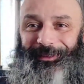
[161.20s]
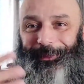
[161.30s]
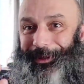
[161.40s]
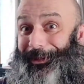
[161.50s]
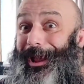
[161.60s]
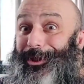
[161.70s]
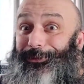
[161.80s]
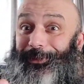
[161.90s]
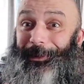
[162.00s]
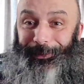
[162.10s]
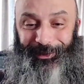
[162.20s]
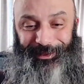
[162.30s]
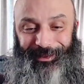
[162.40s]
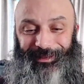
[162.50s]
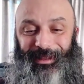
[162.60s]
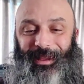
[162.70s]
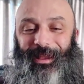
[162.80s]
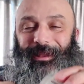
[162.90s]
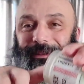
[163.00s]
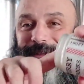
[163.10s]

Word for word: yes, because I use my products.